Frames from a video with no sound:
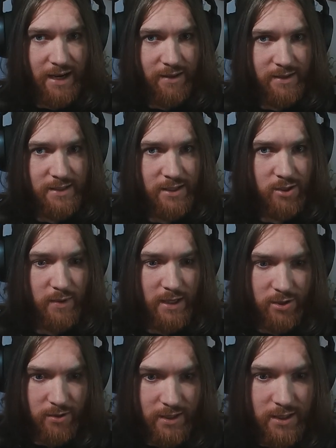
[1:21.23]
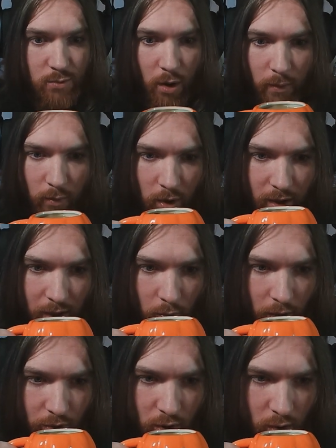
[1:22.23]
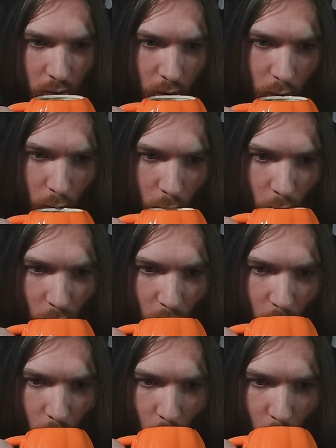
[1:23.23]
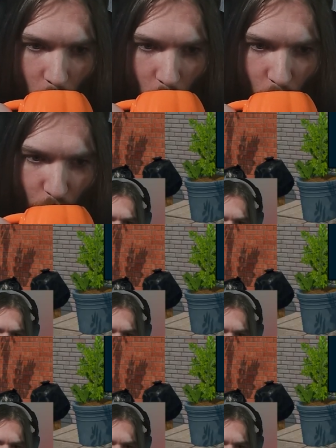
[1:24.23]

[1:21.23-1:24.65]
I can in the situation. This is what we're working with.